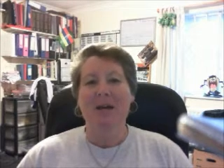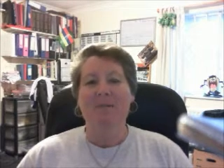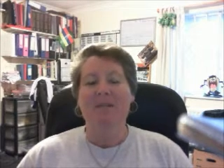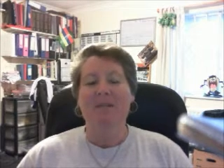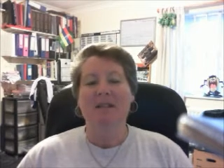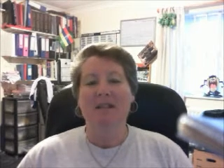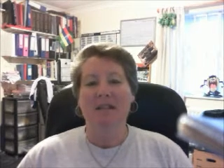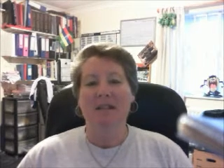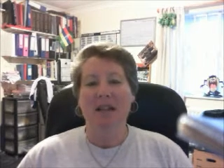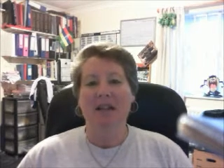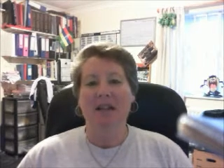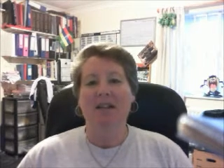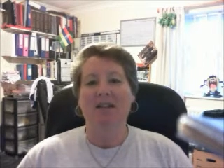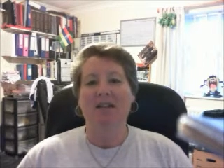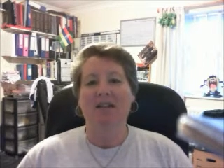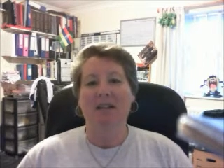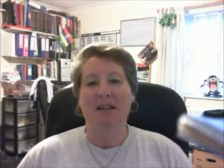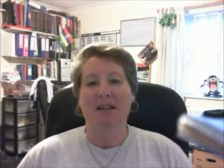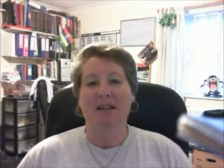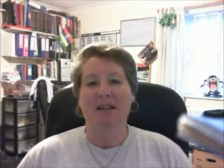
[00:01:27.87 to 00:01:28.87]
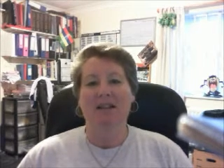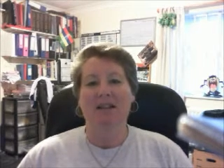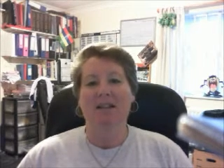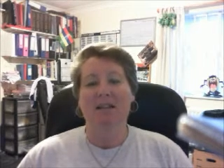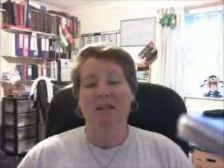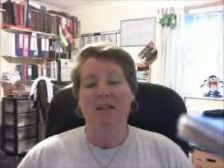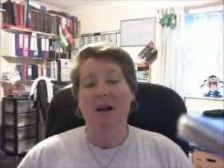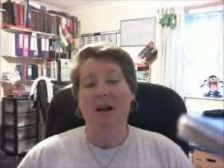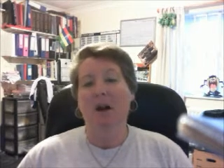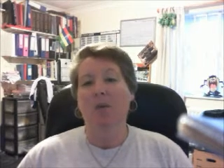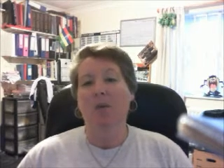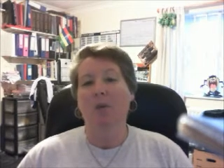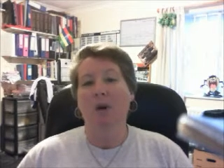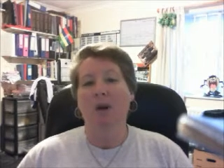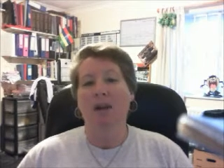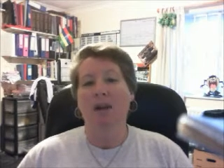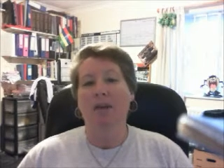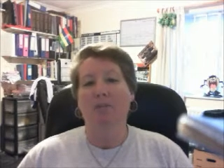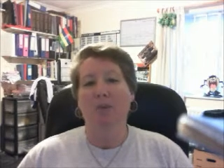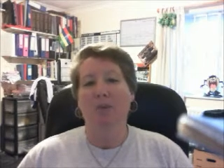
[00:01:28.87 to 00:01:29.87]
but secondly, to start
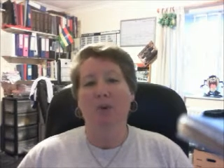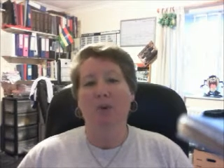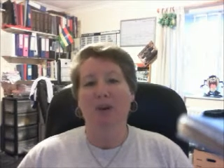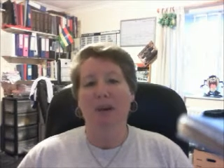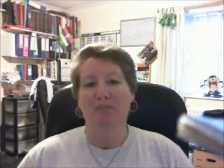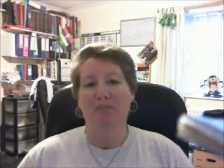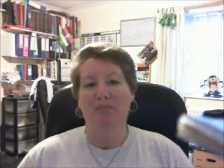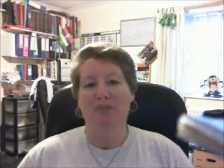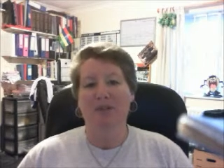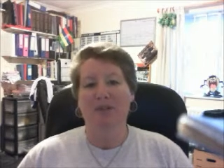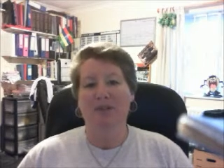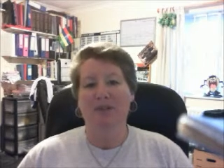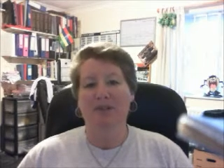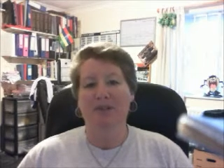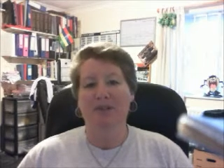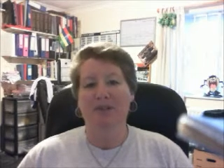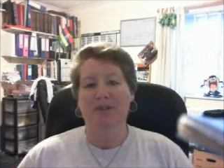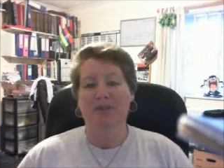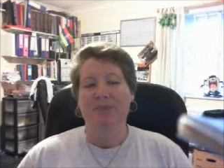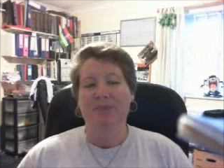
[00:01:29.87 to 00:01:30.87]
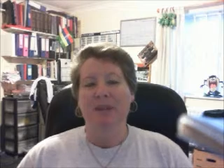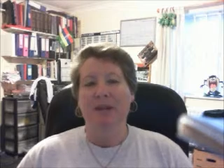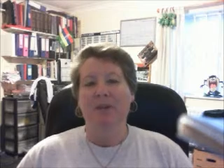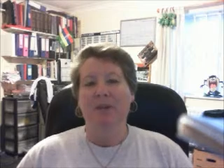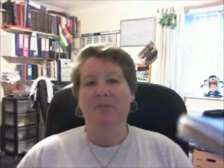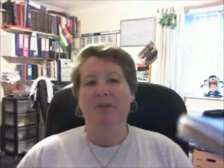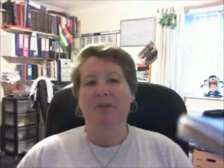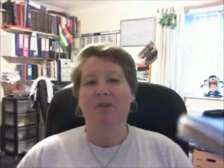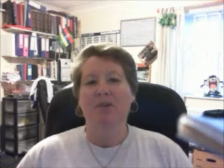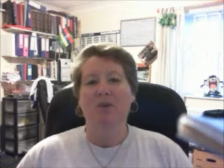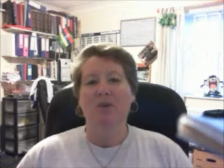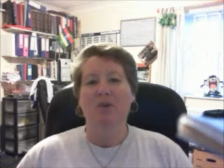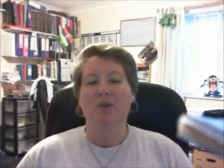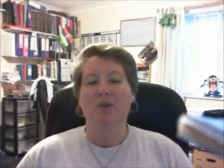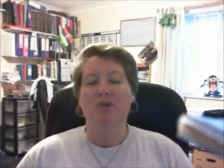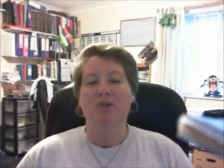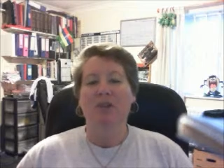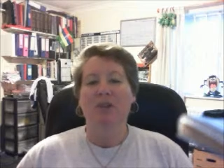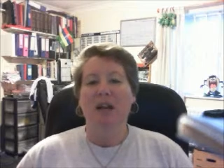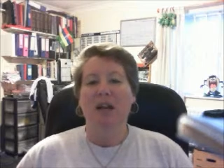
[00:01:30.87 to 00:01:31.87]
working more numbers. But of
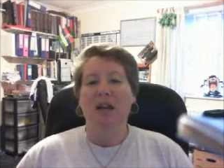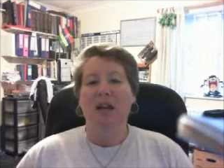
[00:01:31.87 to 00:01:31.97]
course,